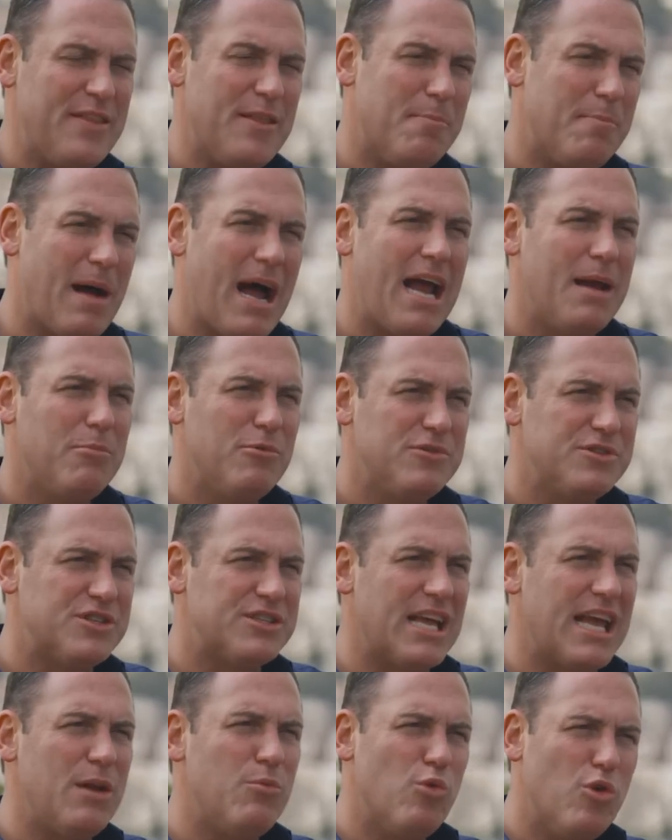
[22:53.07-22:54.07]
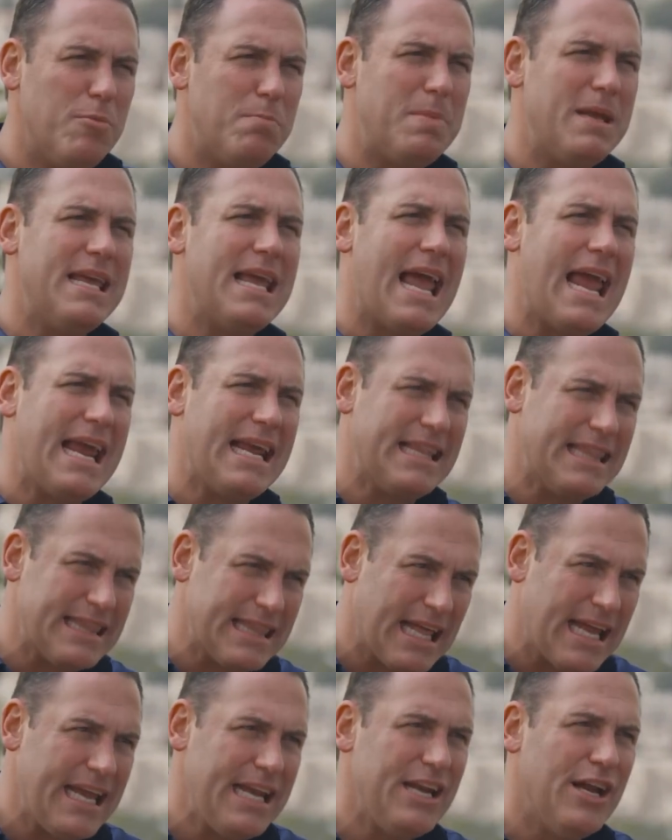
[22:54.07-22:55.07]
the Bible said would be a
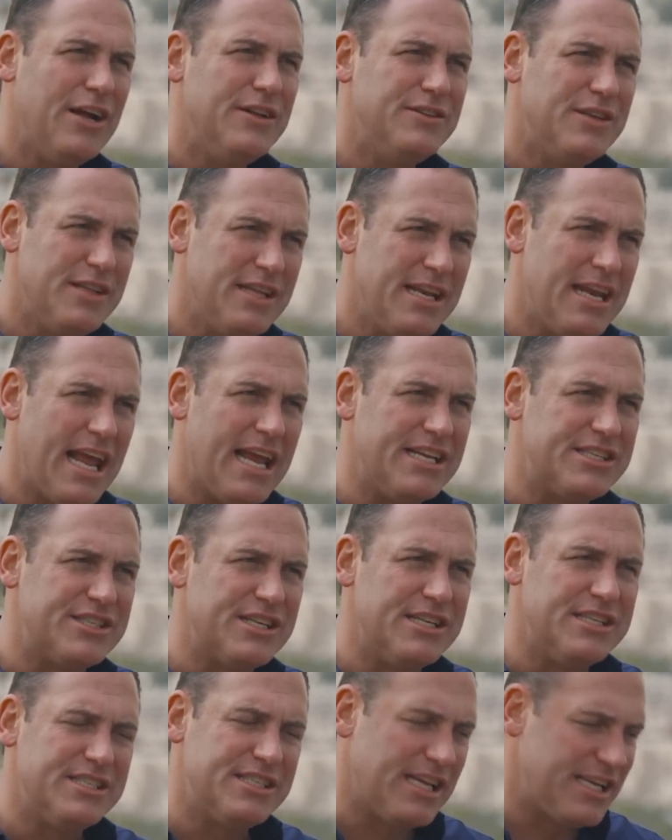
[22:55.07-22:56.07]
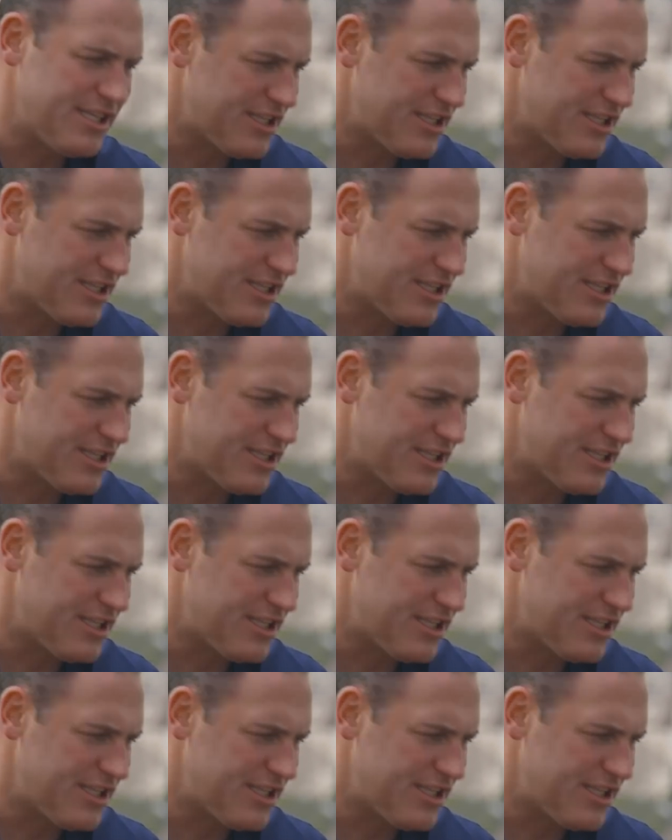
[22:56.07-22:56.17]
light unto the nations,